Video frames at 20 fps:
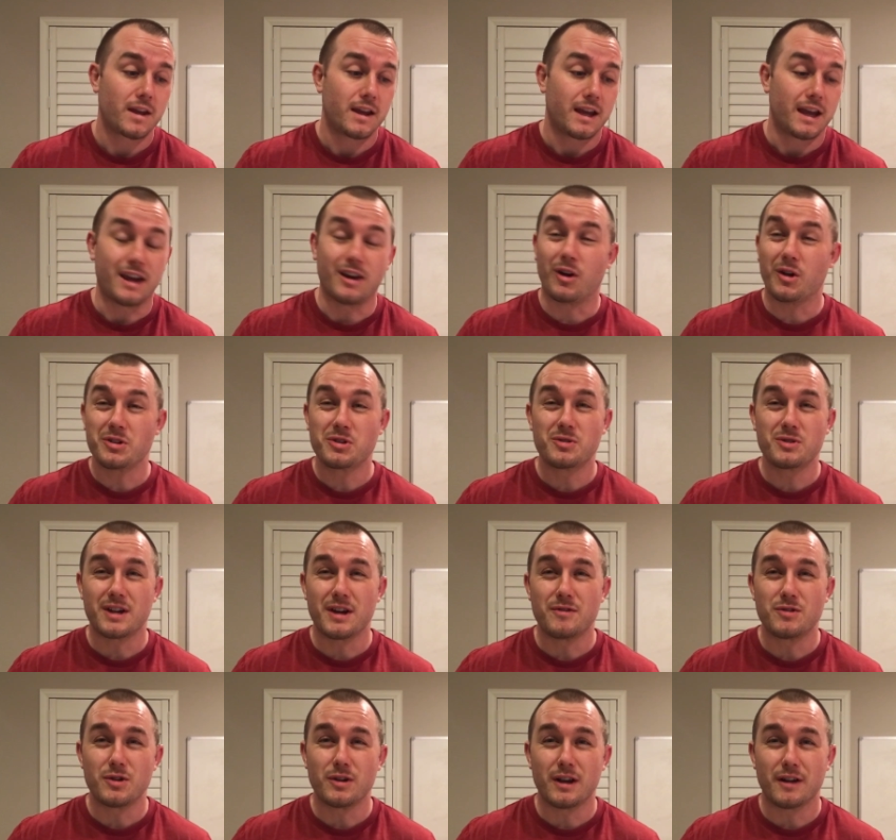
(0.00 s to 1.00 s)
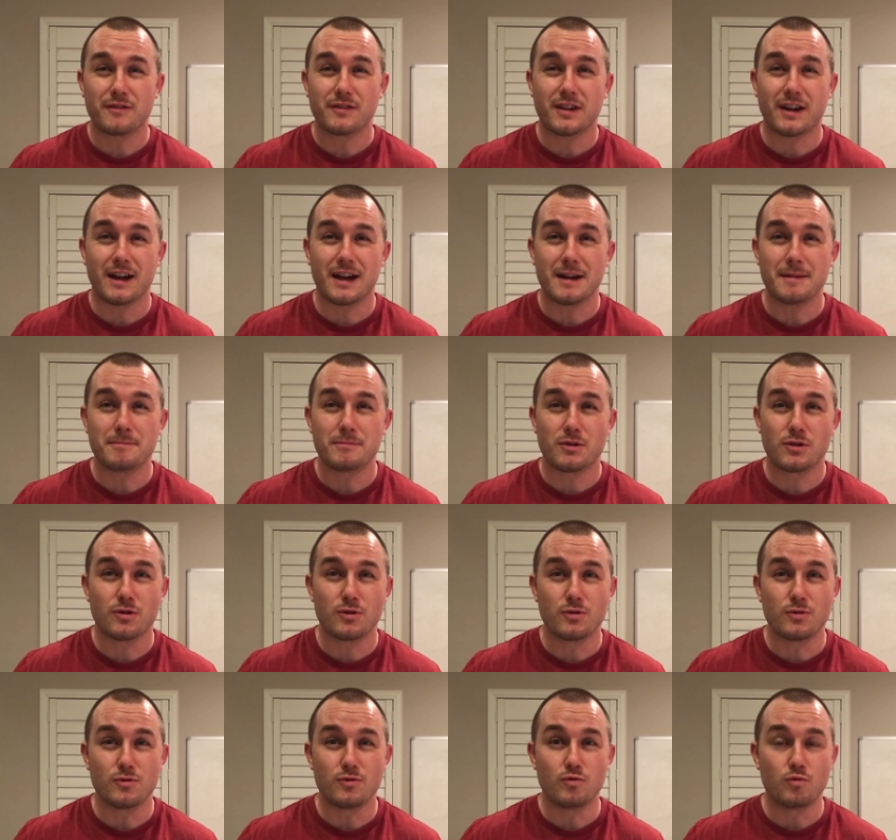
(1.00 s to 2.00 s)
It also gives you enough time
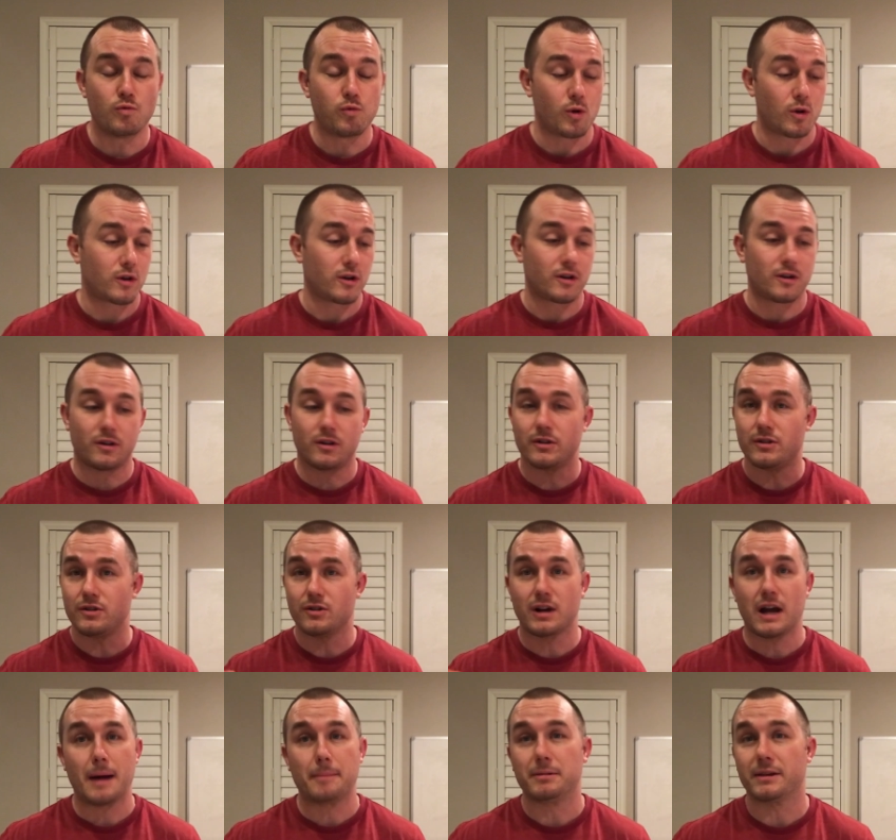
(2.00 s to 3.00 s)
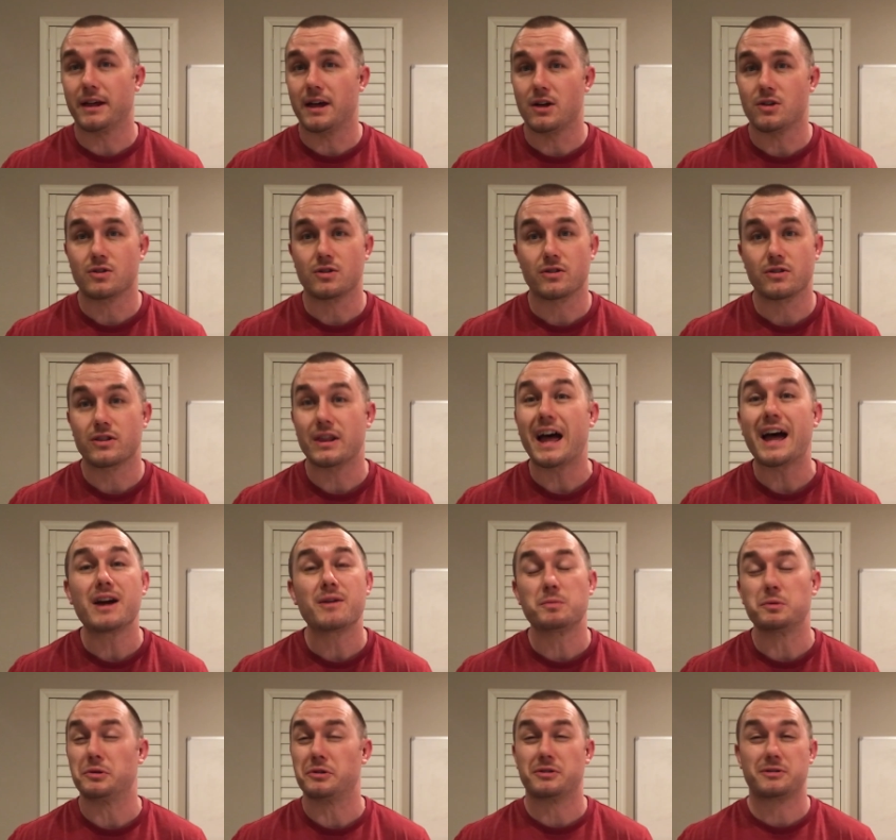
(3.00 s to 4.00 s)
to work on all your applications.
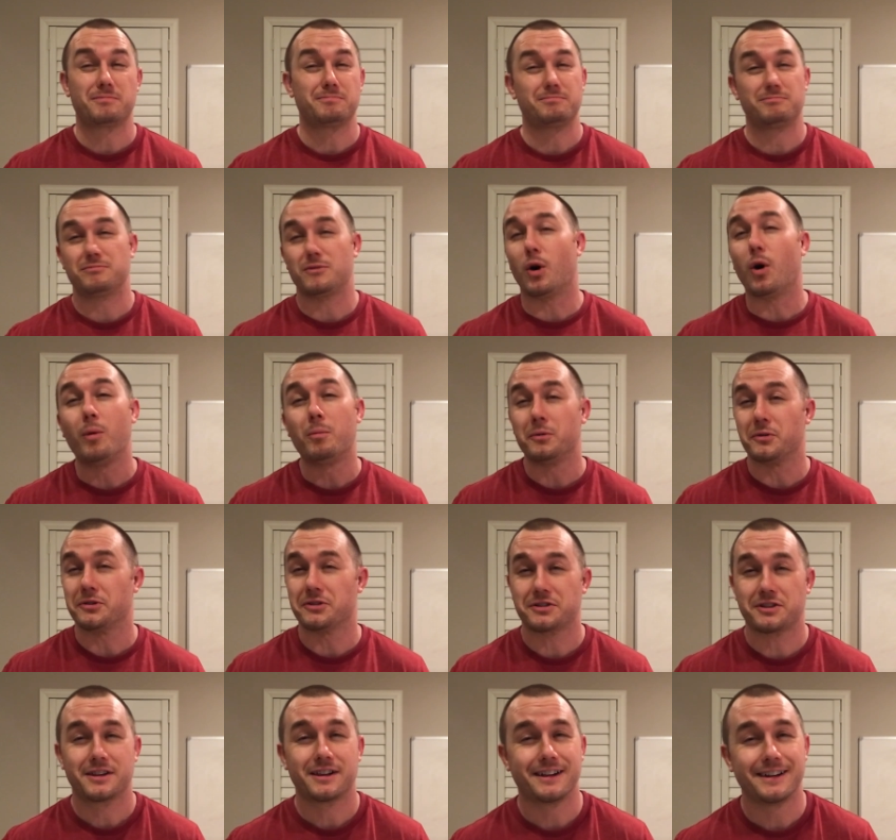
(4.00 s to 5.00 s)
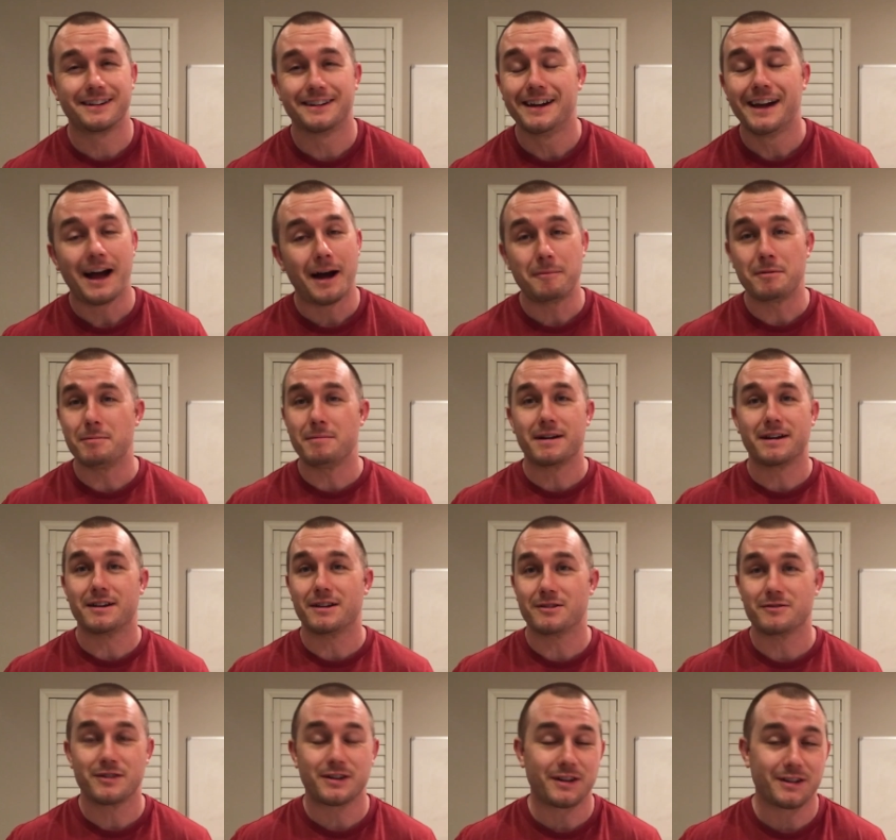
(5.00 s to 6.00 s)
That was almost, I'm gonna make
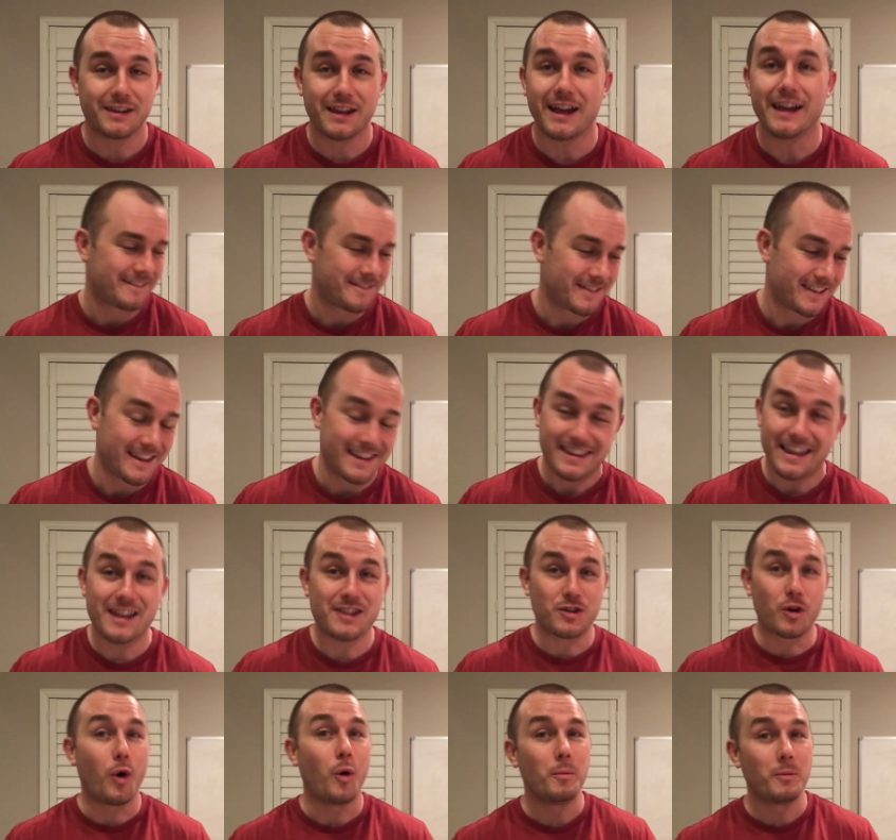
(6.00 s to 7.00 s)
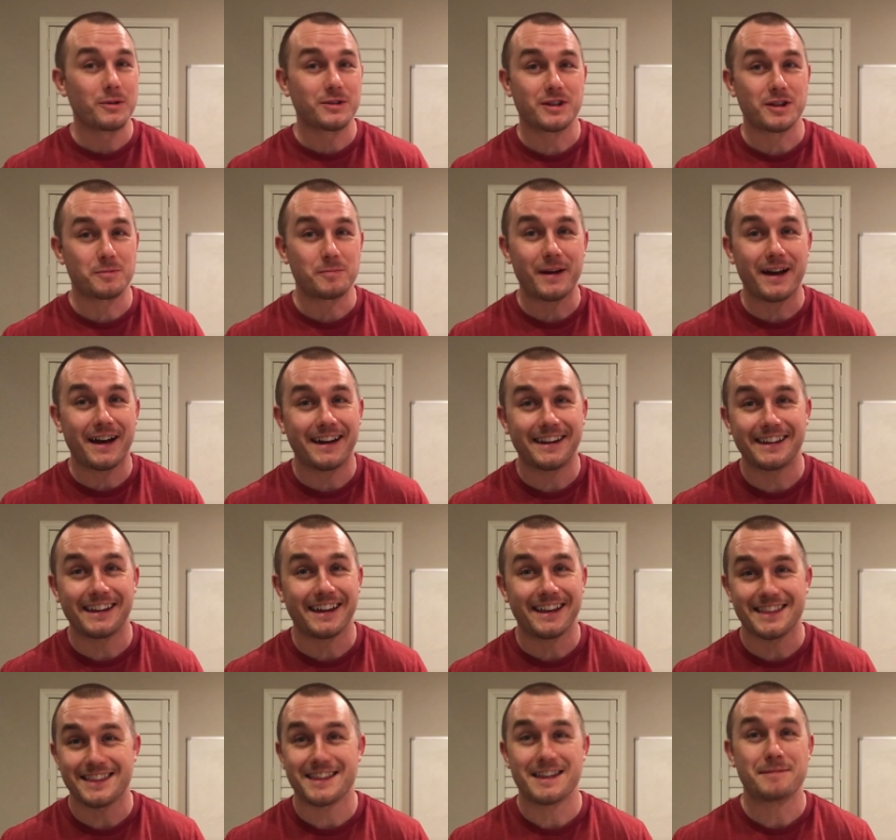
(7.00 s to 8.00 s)
another video on that. That is almost as bad
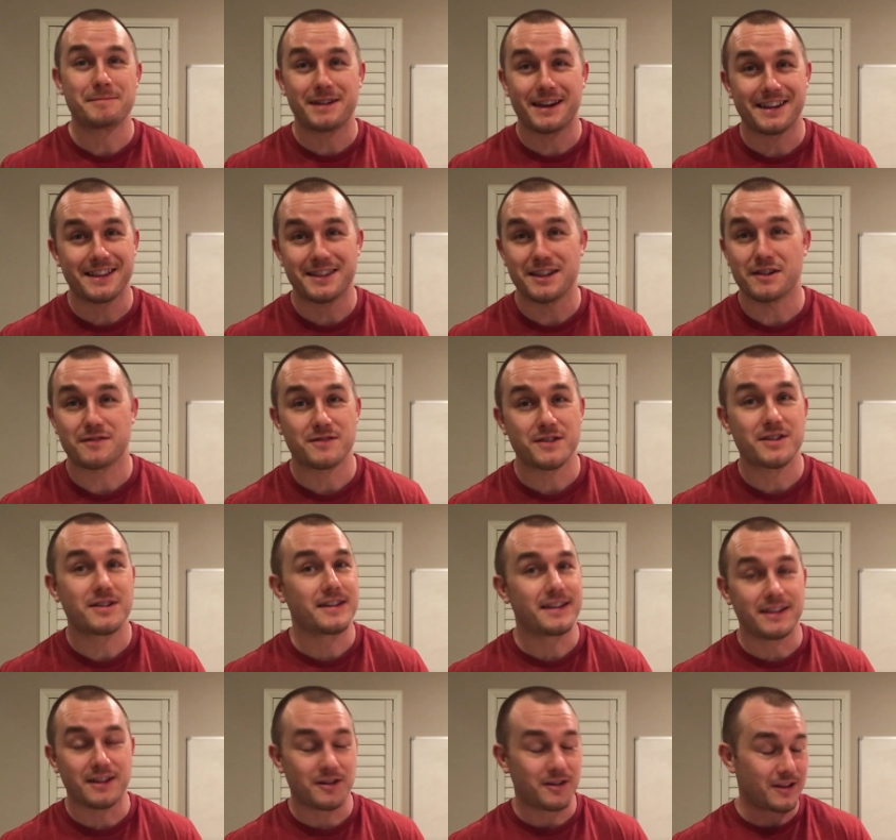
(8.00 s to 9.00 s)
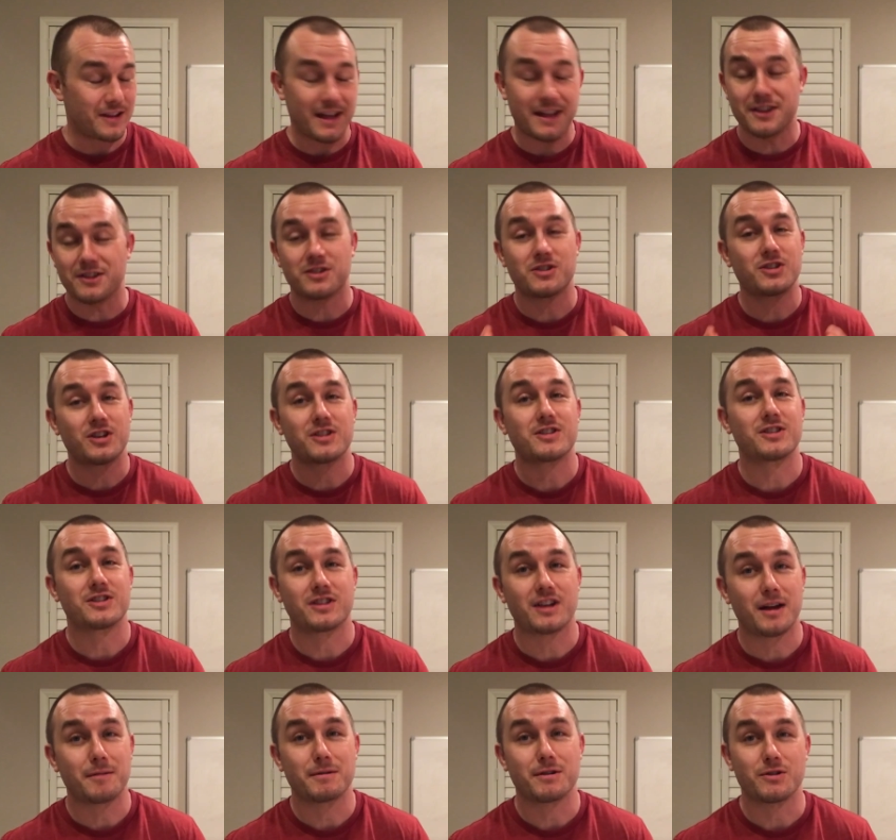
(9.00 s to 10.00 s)
as the MCAT itself. It's, there, that is just as
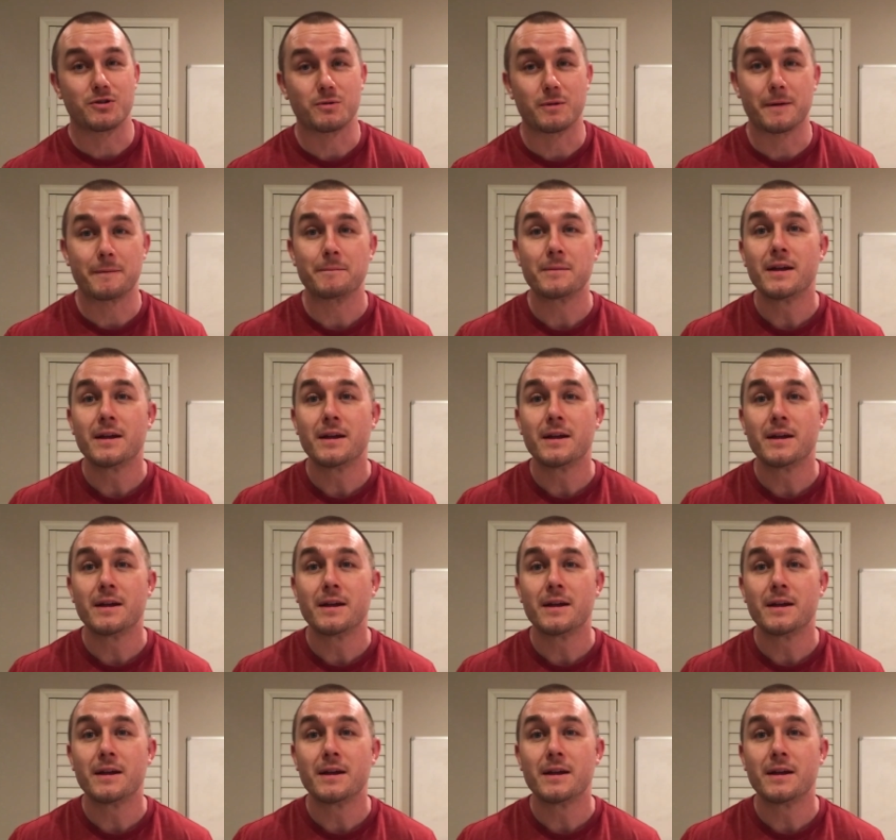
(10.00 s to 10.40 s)
time consuming.